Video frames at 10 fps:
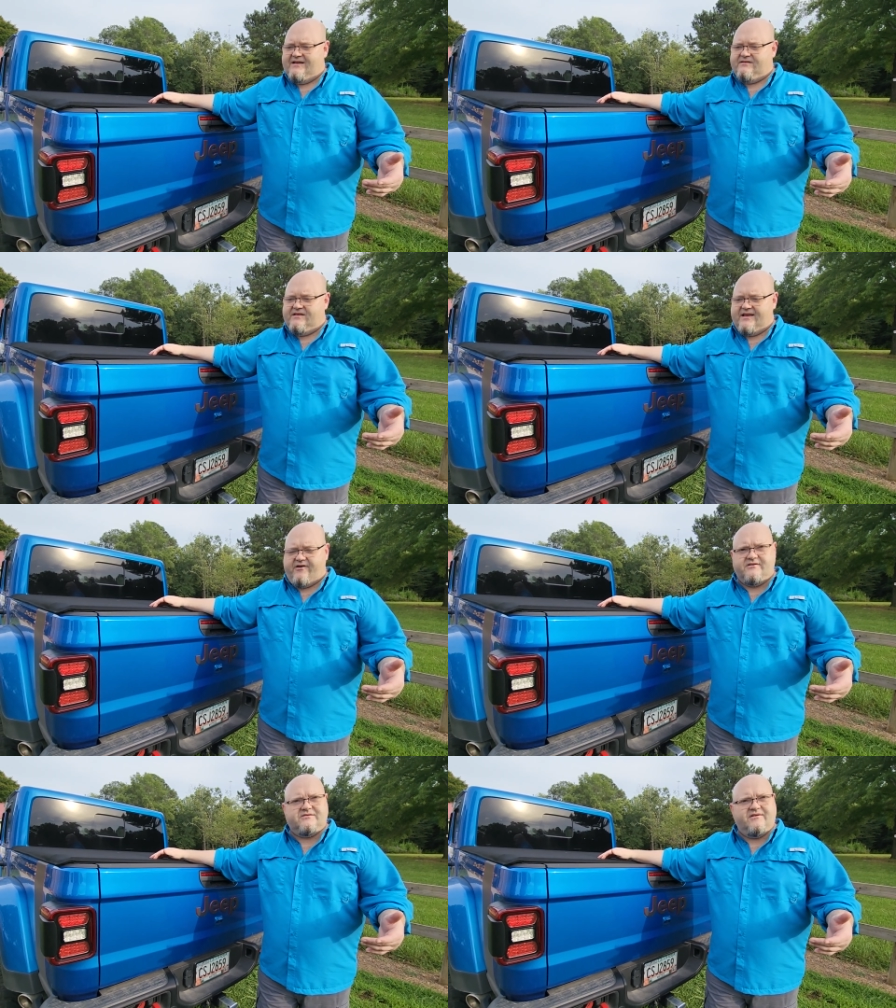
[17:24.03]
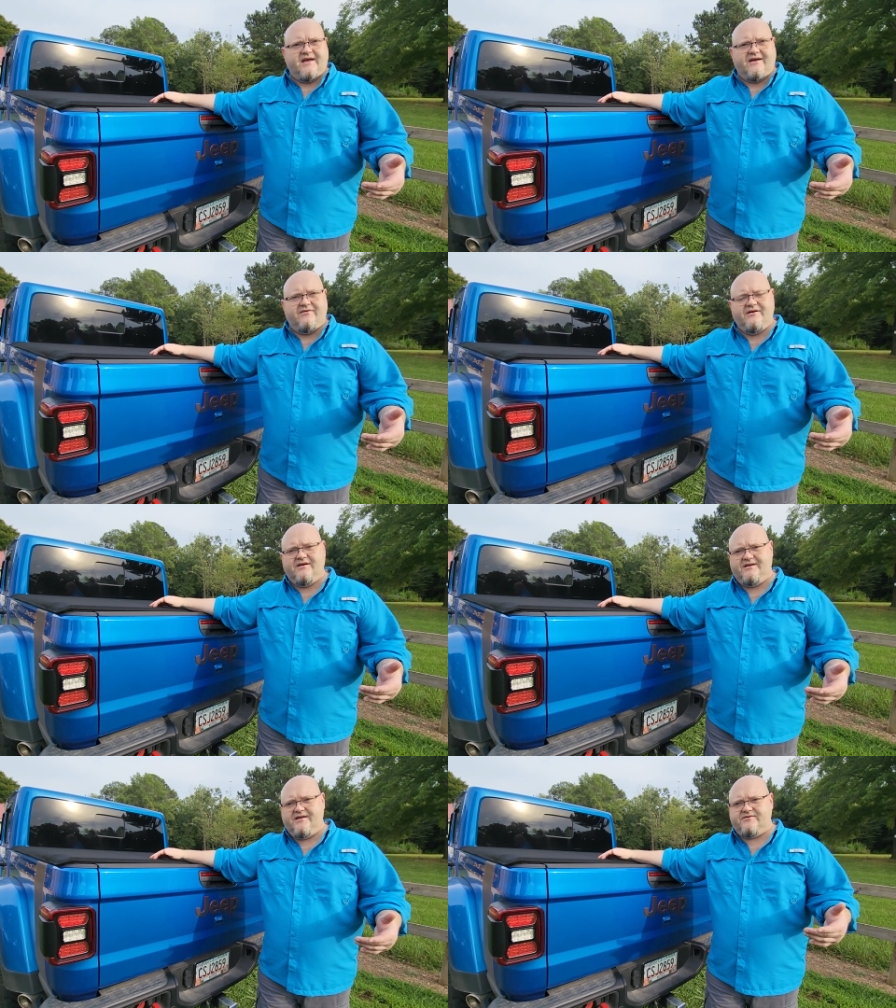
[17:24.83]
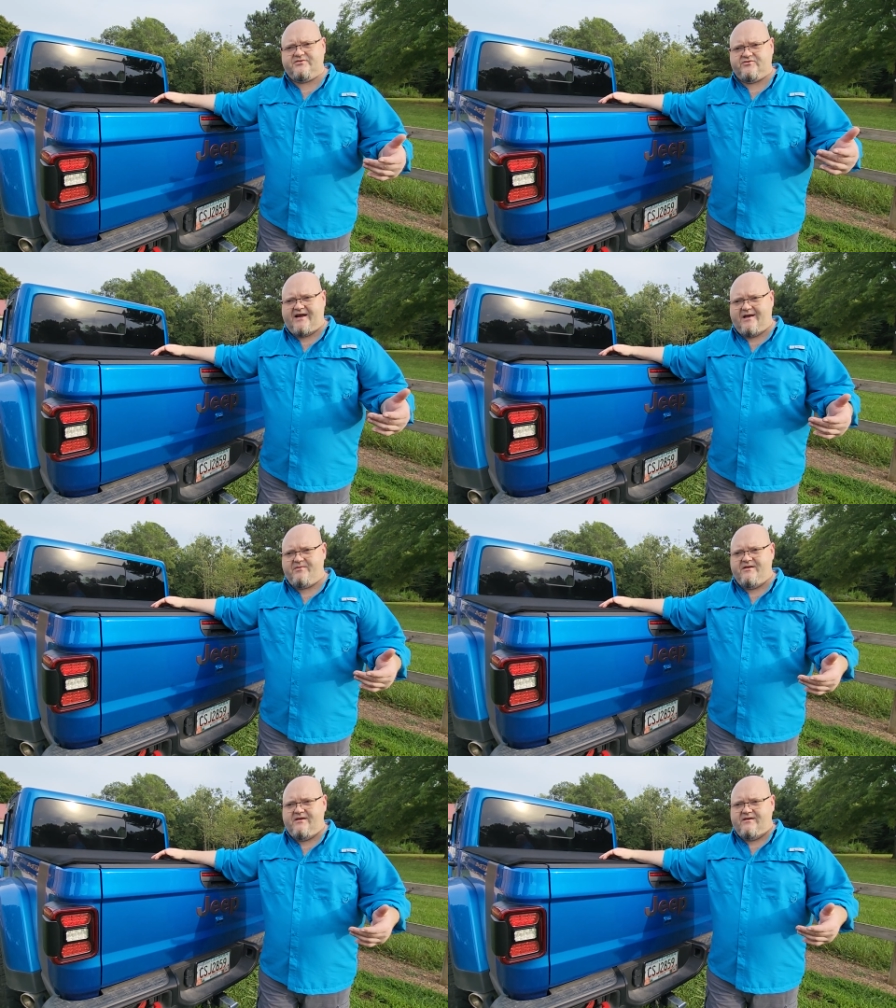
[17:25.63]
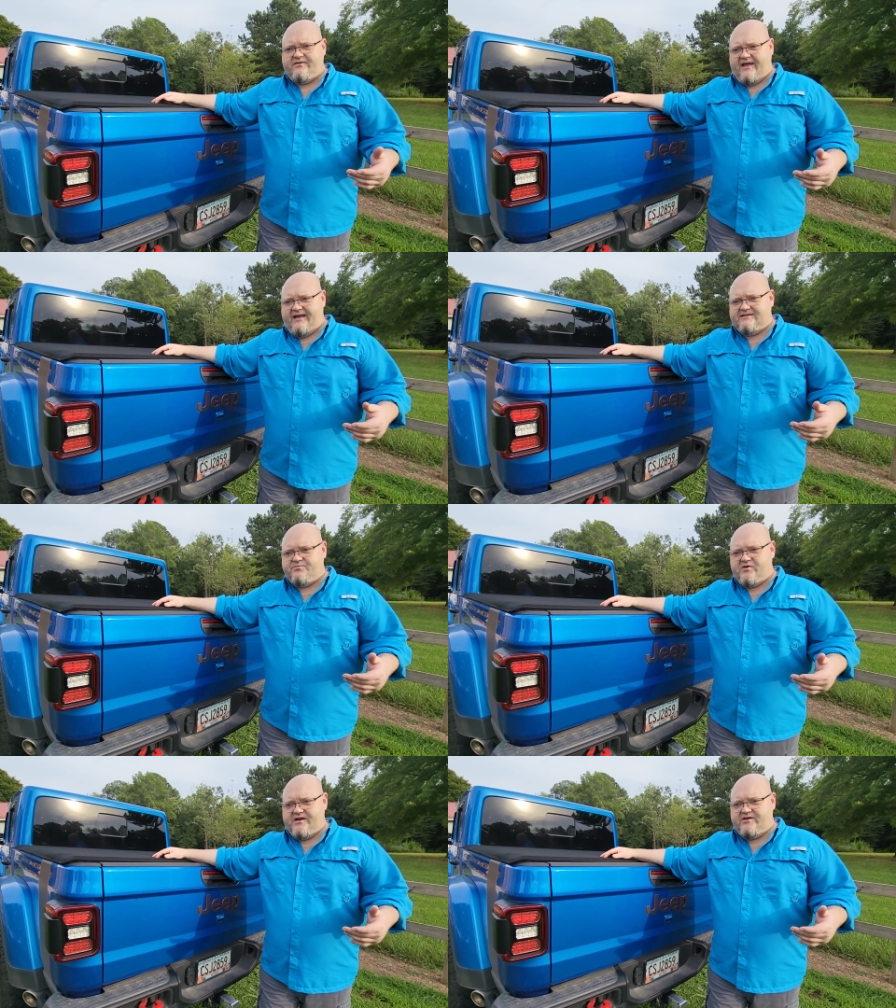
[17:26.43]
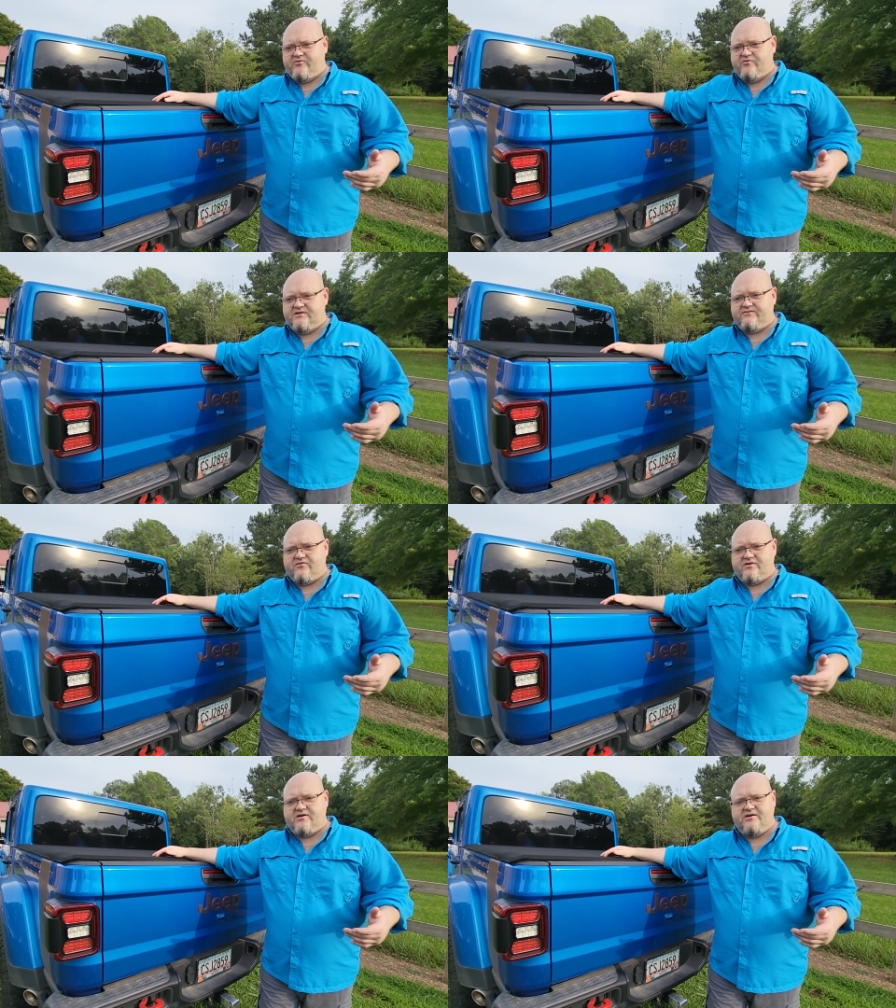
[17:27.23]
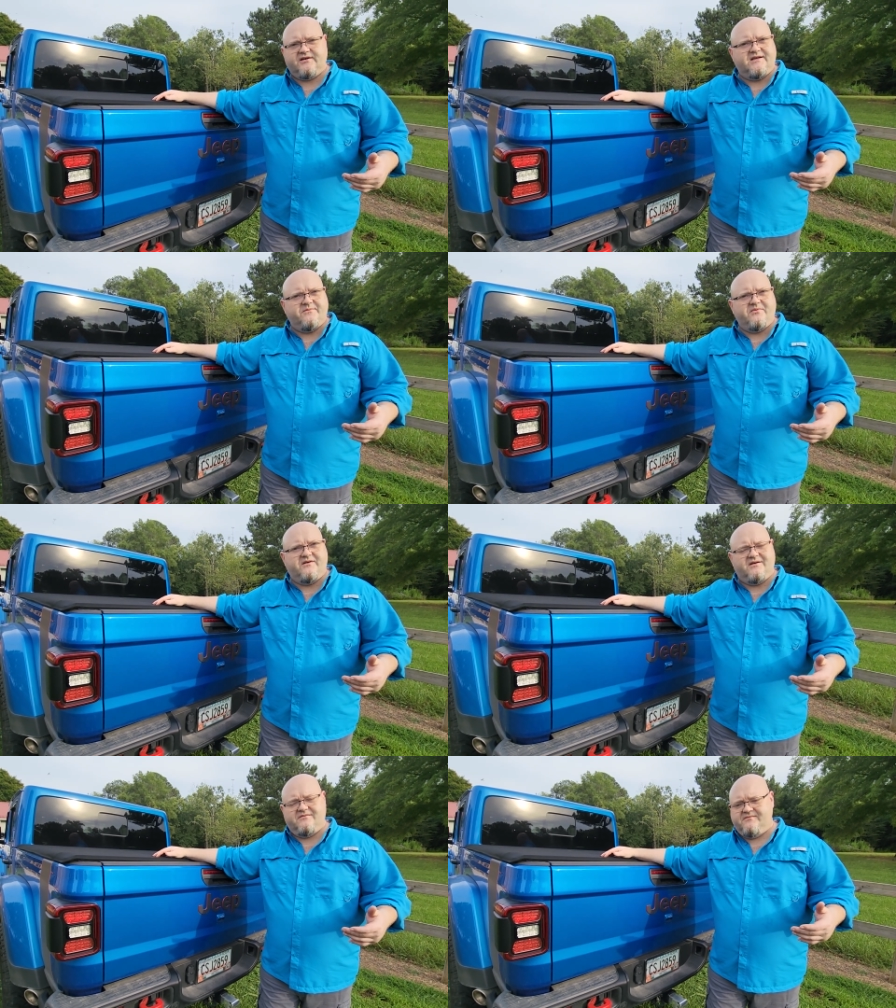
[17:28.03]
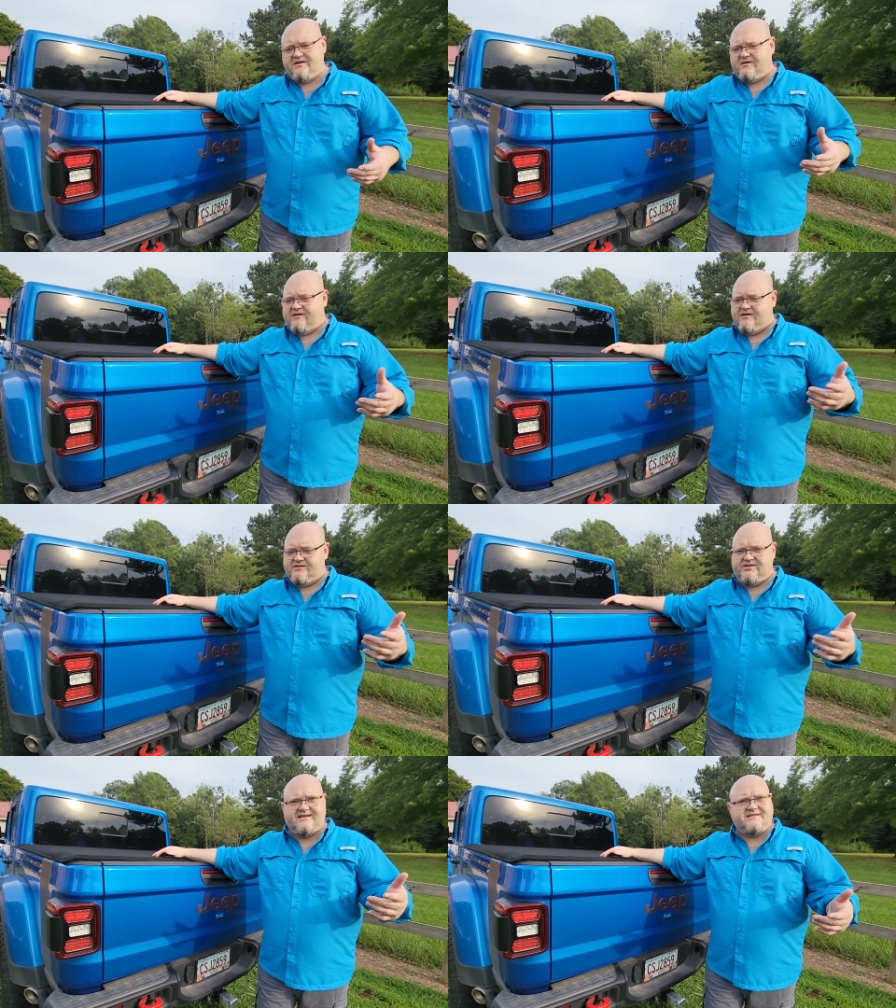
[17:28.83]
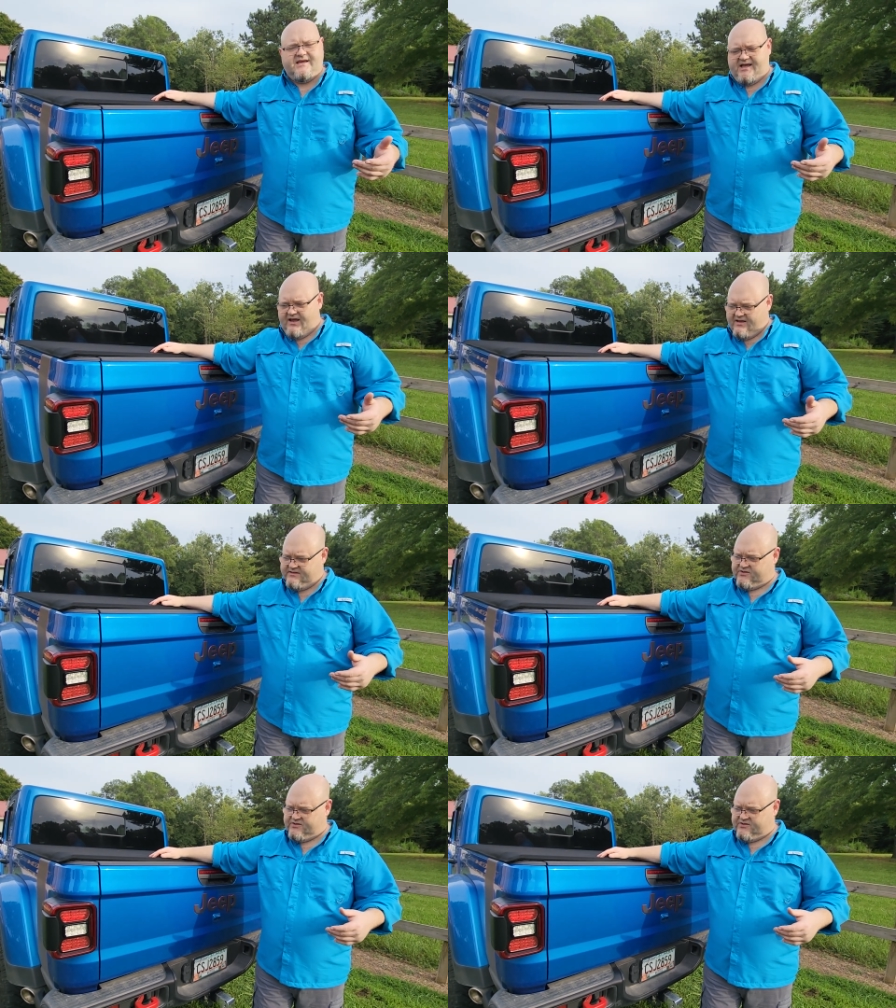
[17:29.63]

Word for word: And then they also have another strap that's pretty cool. It's for hooking up a, a jet ski.